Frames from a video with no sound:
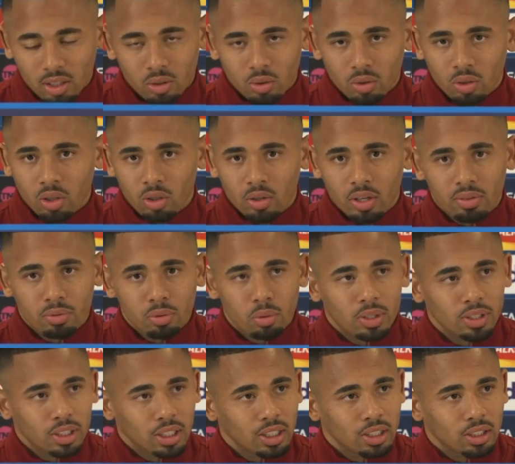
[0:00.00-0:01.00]
you know,
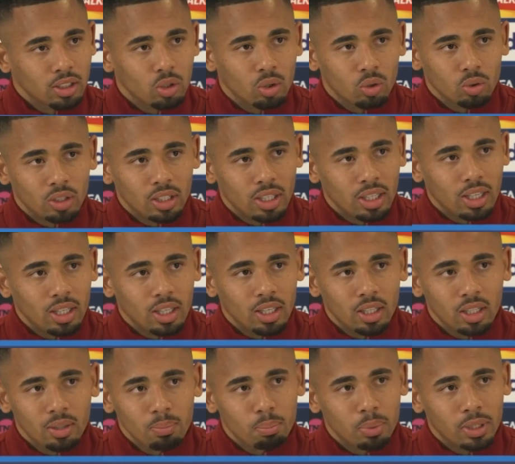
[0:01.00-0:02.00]
everyone can go there,
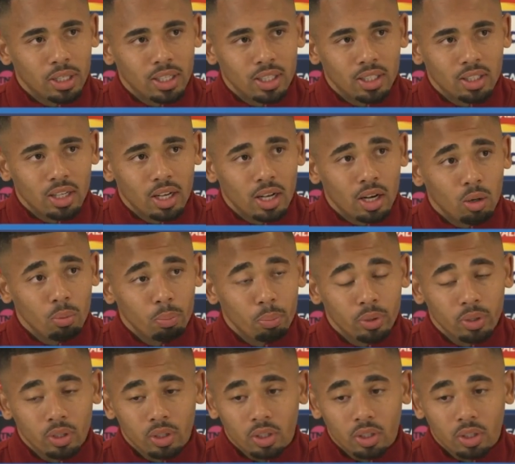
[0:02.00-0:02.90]
play and help.